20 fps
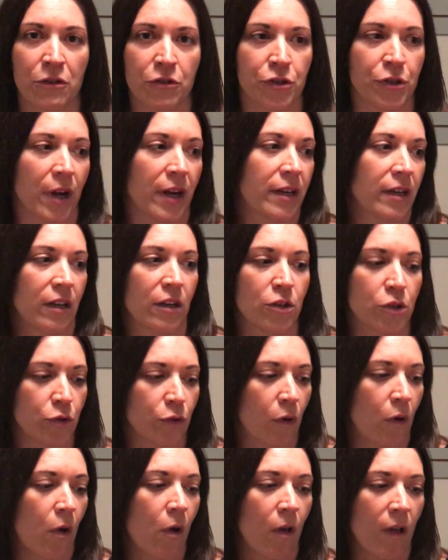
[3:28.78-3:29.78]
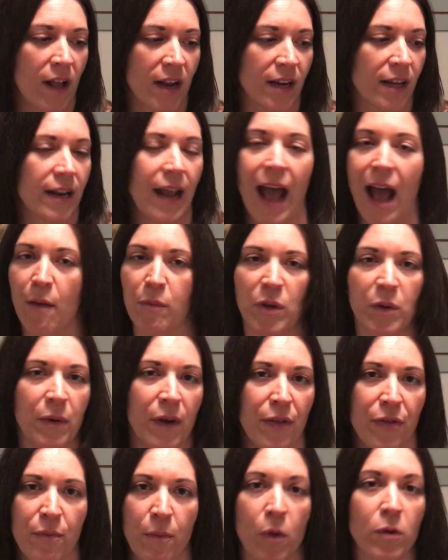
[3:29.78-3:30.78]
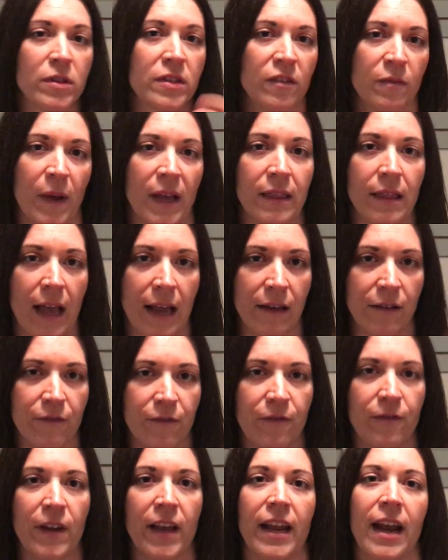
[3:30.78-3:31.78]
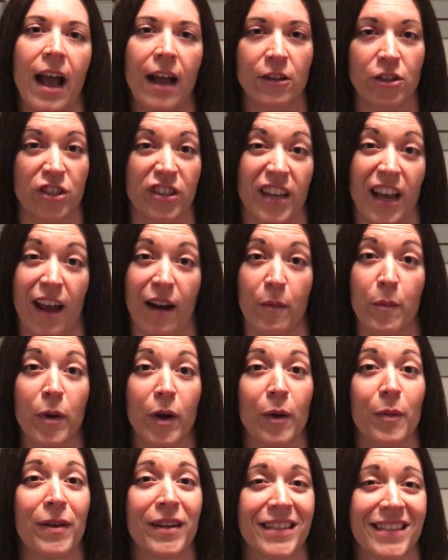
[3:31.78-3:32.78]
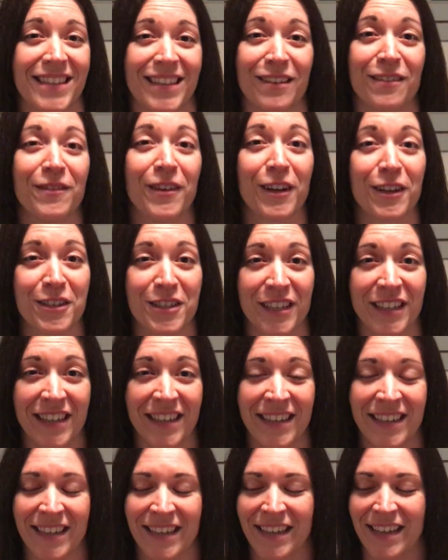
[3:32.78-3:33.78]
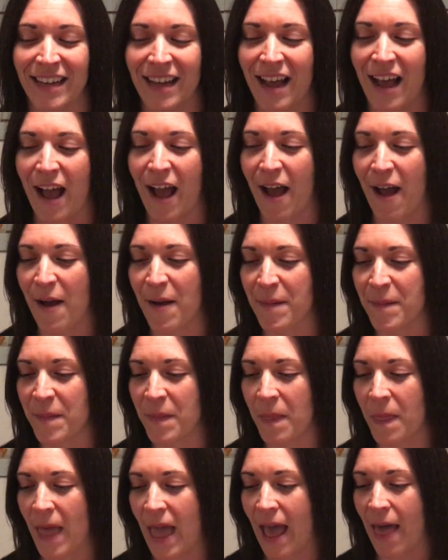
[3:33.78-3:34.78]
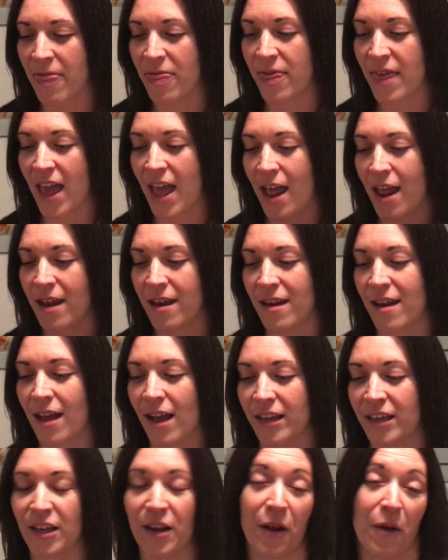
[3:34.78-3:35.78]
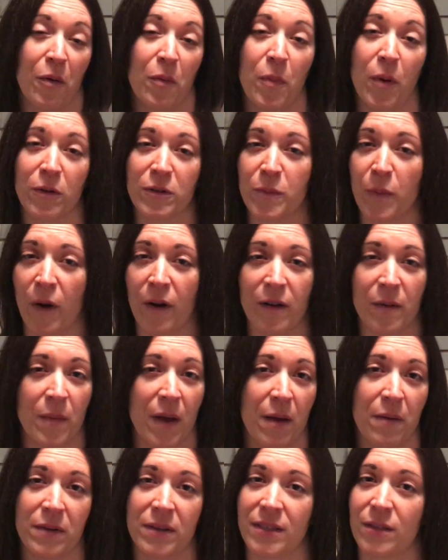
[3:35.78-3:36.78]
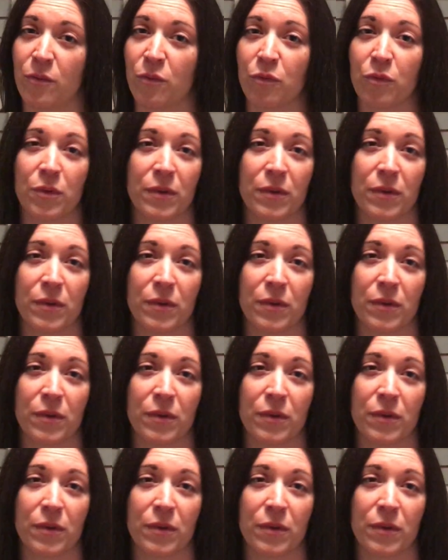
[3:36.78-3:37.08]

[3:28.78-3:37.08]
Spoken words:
trying to control and unhappy with most of my life, it actually had a purpose and a function. And then, postpartum, I was